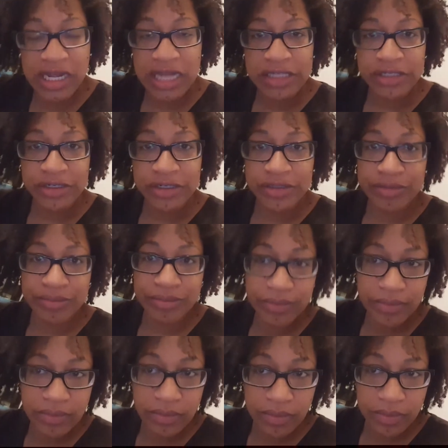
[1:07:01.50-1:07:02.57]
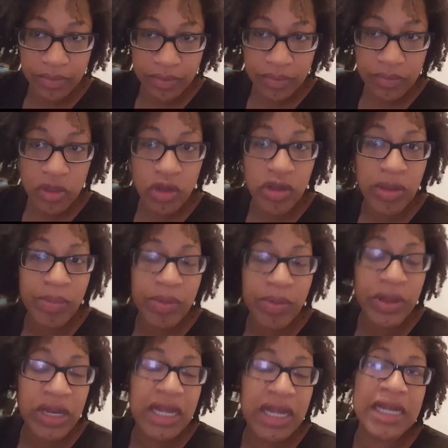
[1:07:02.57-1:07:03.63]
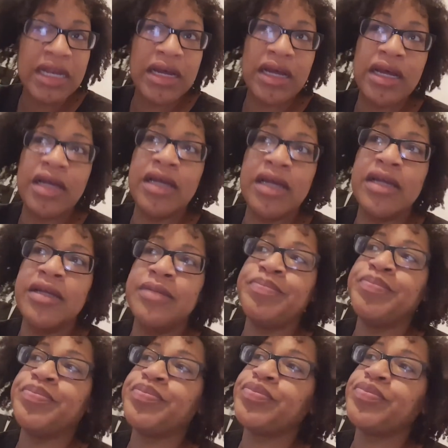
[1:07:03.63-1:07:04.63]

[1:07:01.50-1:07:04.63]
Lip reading: I learned. You can put it in a,